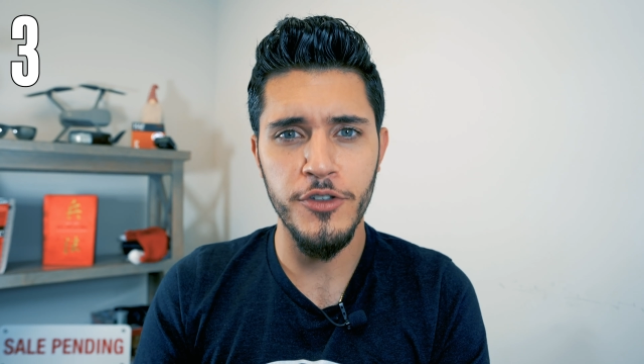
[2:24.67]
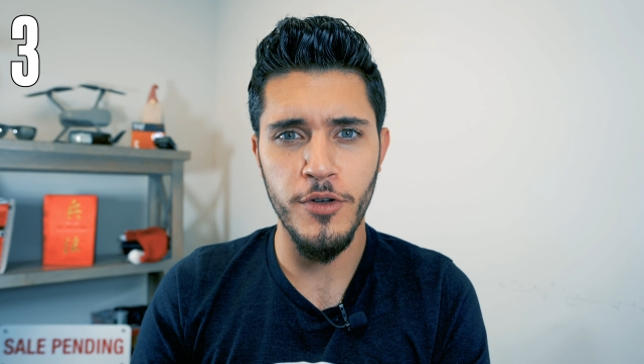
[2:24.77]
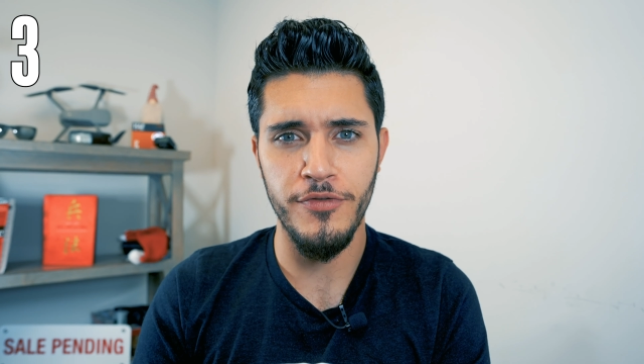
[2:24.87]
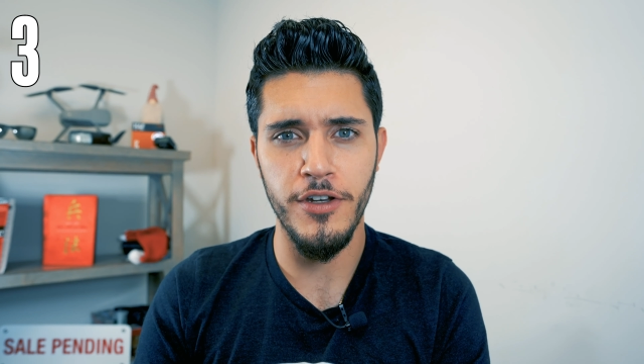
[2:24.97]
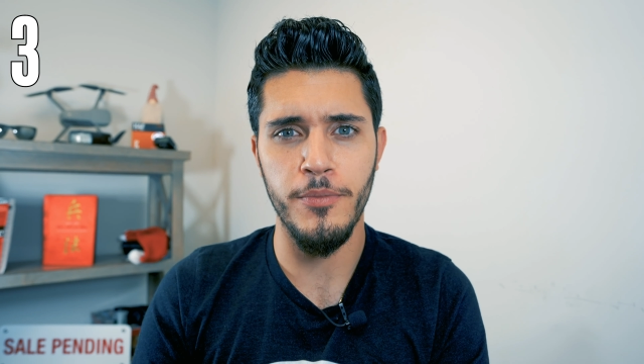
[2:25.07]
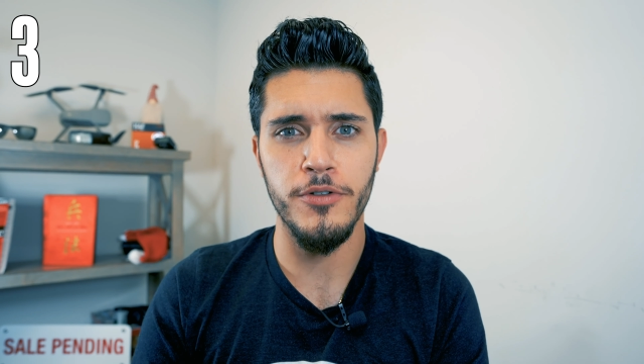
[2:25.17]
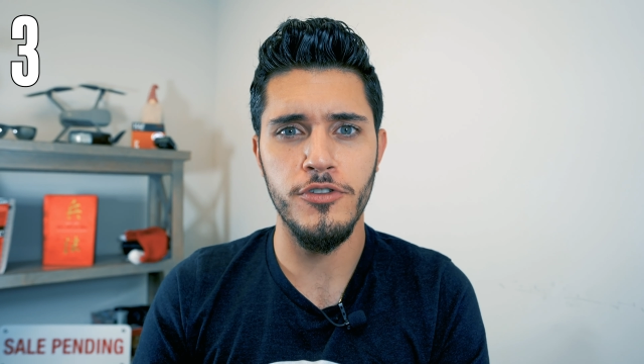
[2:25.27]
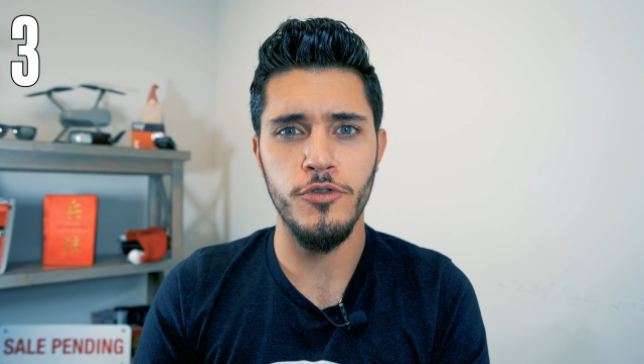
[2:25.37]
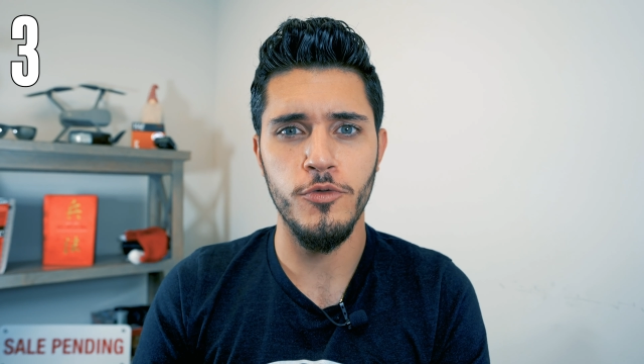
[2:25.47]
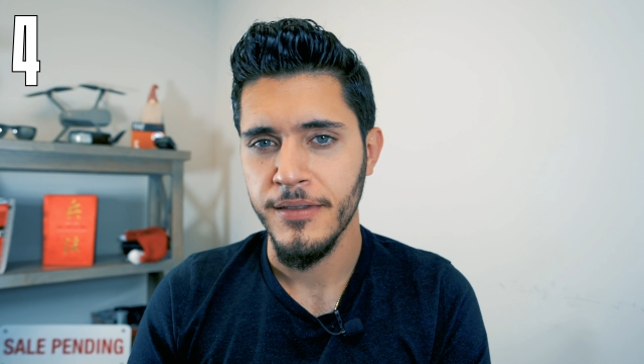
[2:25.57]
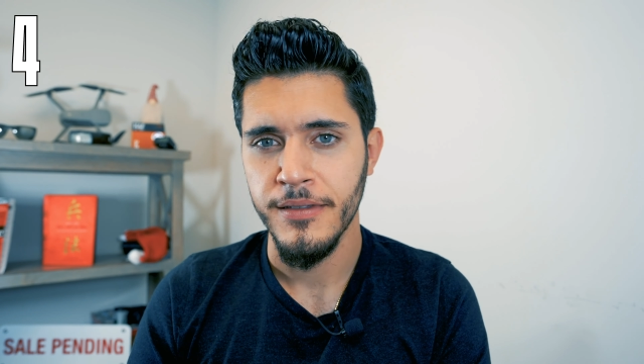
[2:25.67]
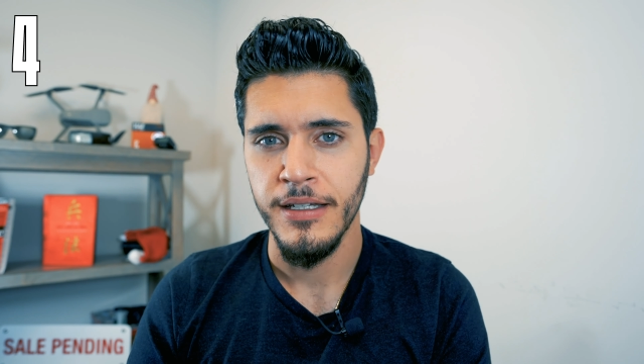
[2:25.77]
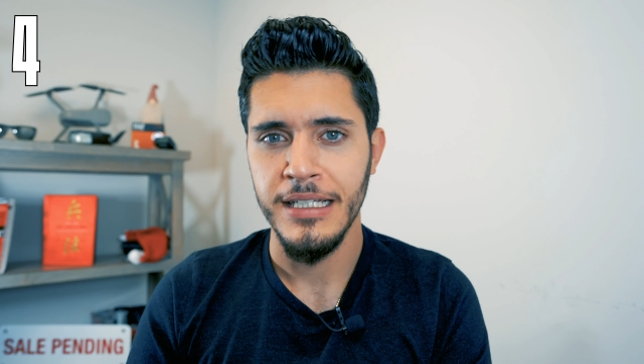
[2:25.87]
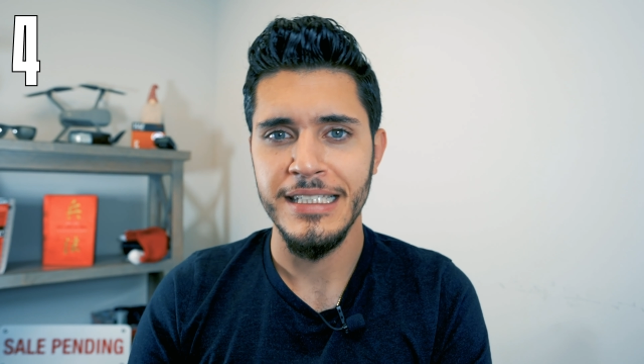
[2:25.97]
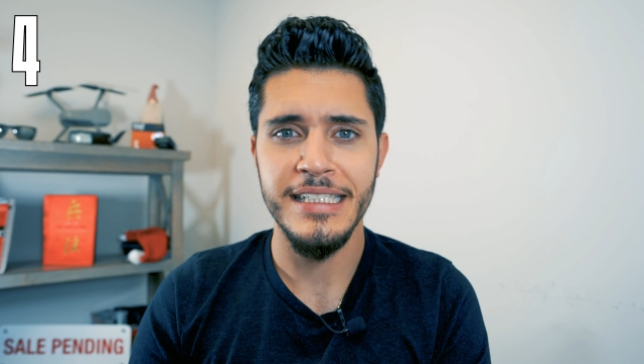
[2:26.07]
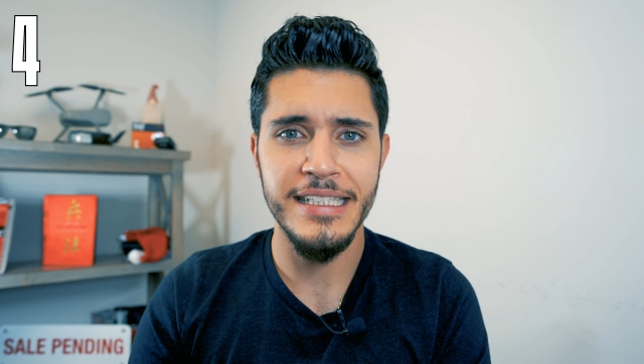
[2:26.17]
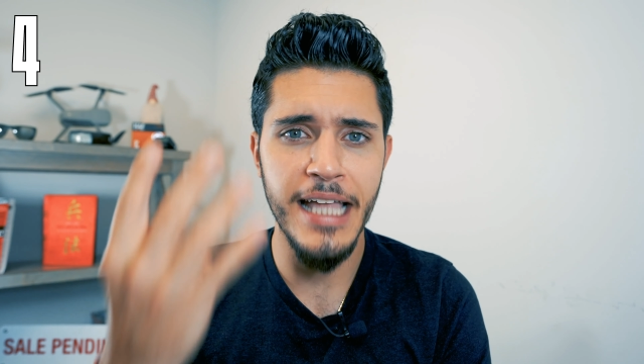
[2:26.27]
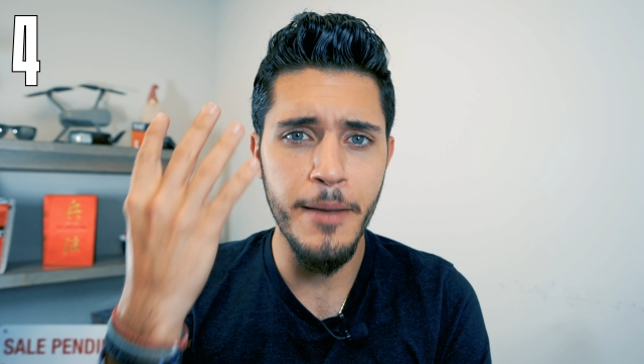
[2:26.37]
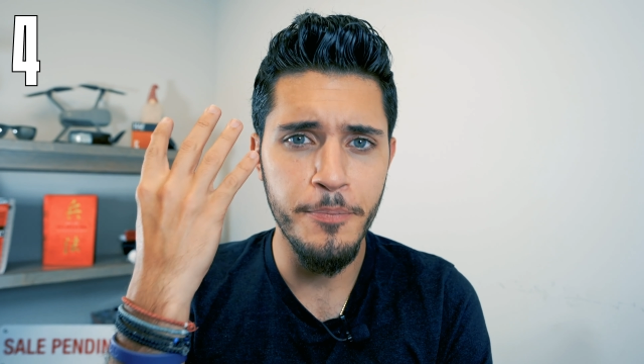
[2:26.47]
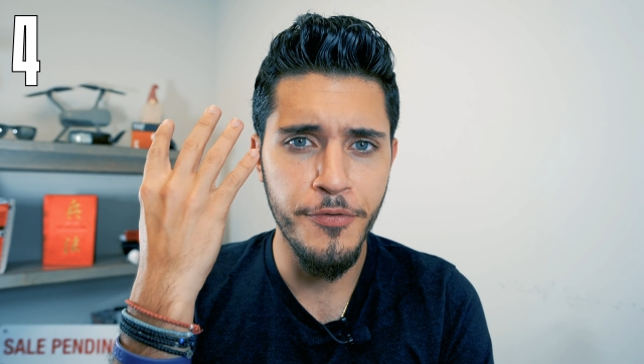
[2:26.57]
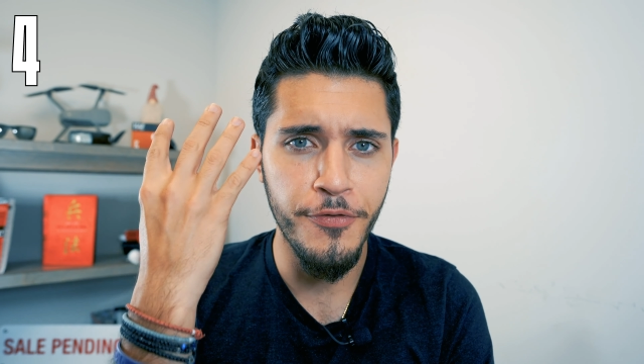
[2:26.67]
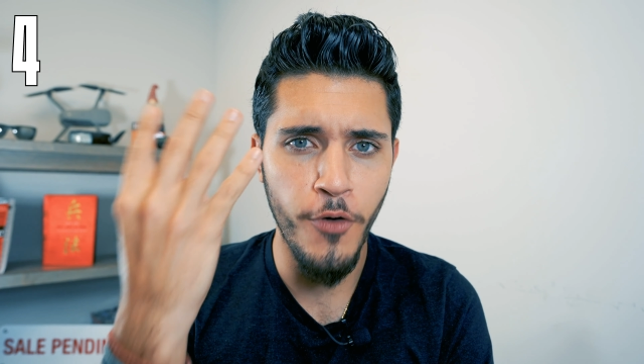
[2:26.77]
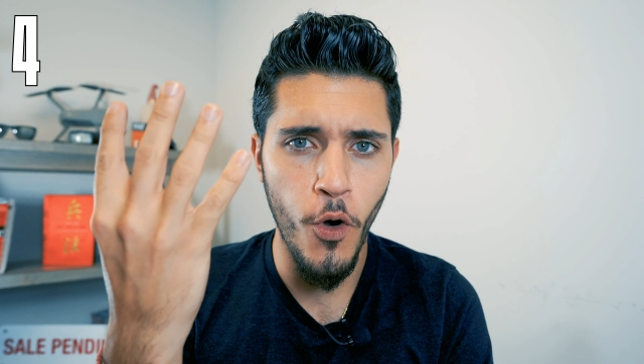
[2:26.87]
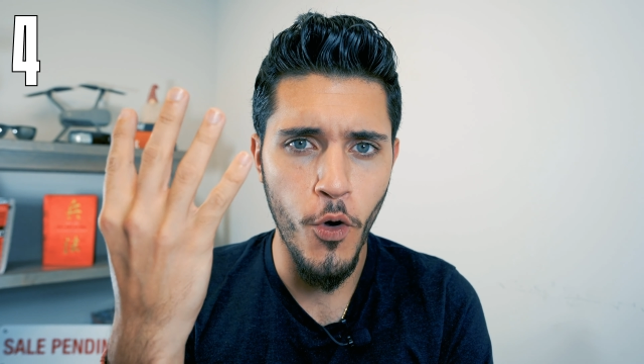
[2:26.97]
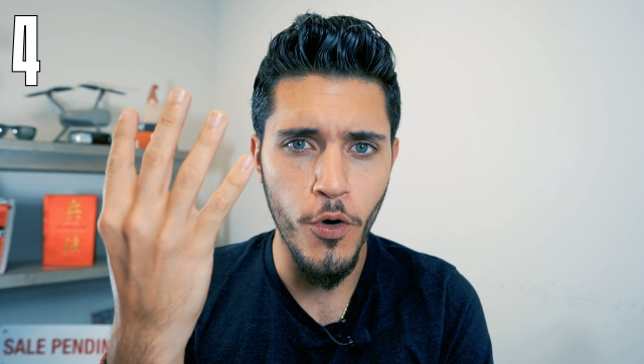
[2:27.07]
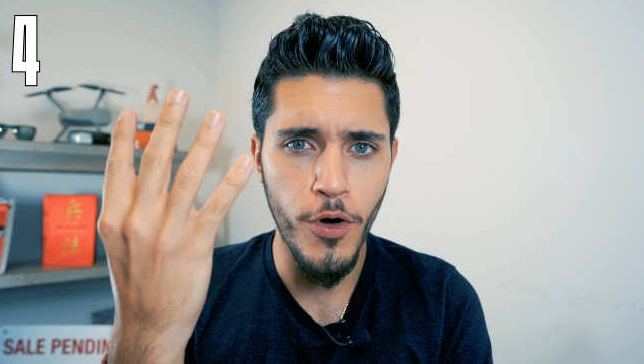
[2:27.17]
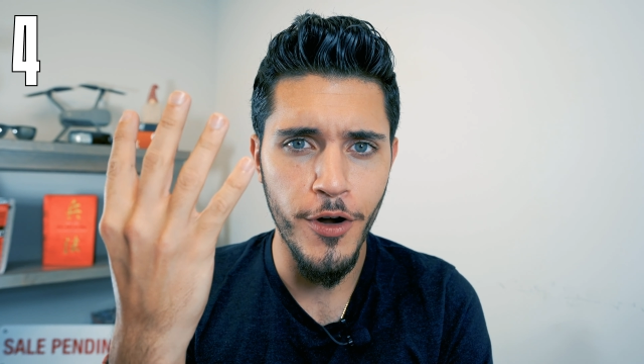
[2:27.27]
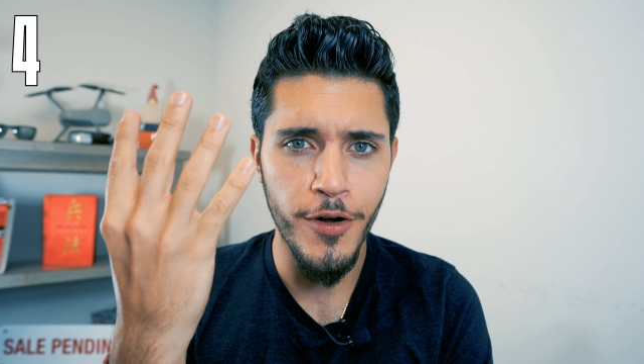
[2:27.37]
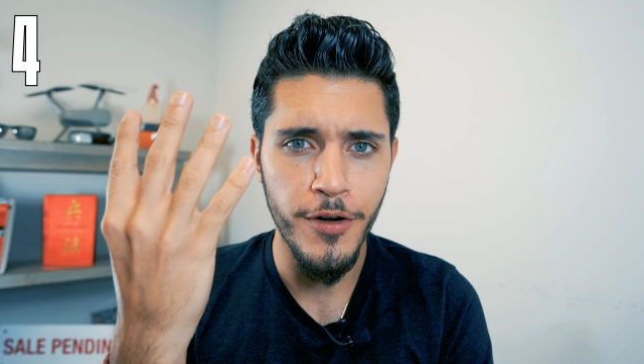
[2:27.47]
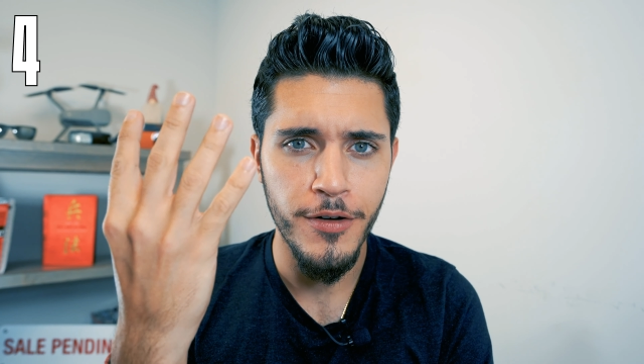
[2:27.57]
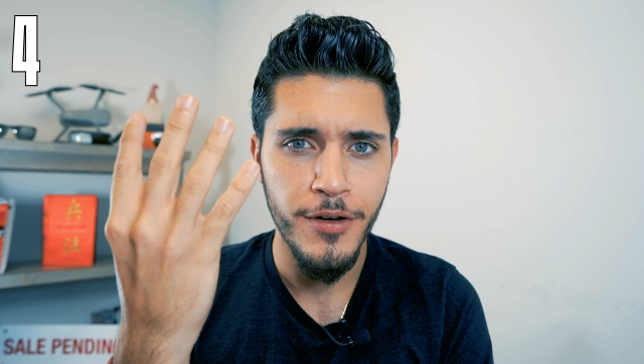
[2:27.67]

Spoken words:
you have number 2. Step 4,